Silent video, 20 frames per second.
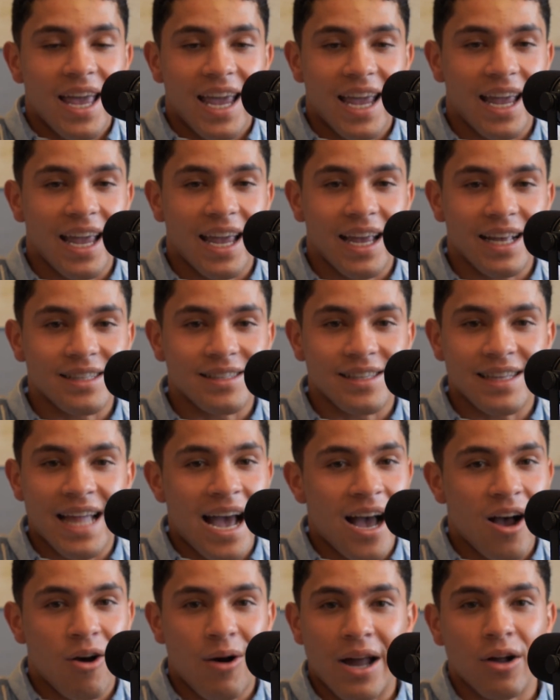and
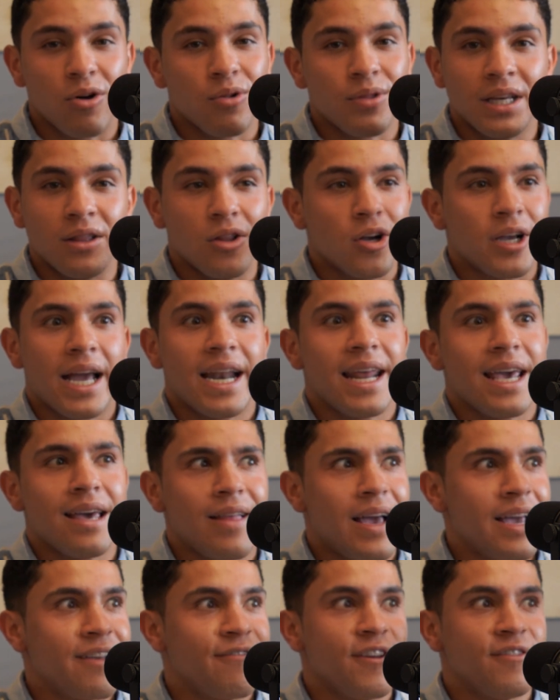now I only look at it
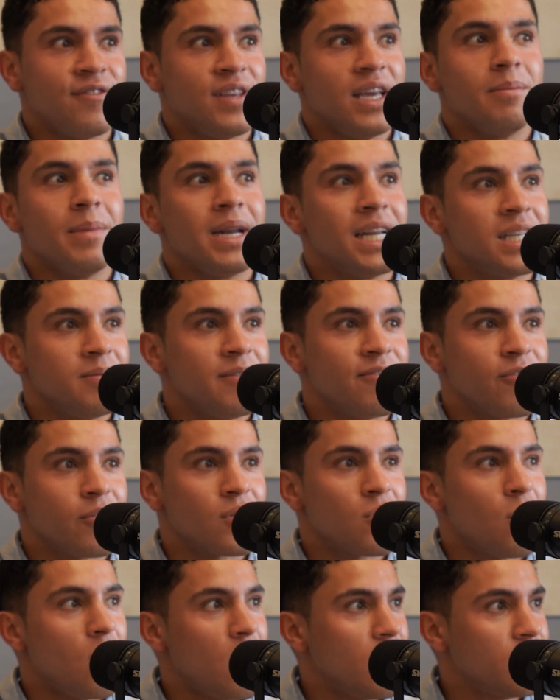like 15 minutes before
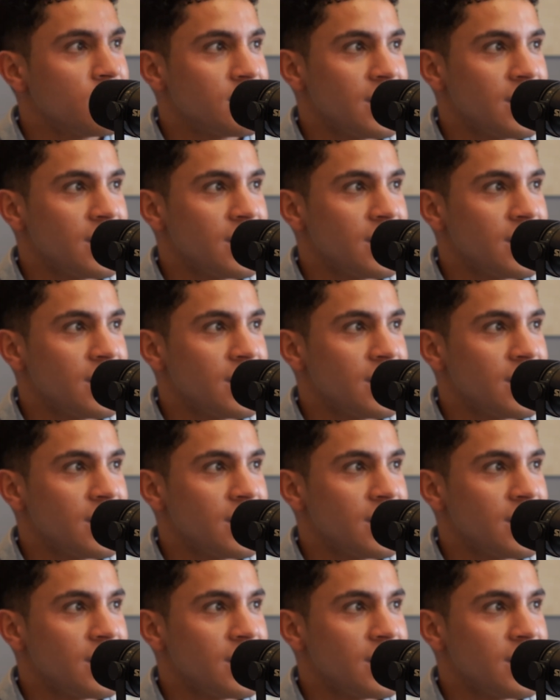the call,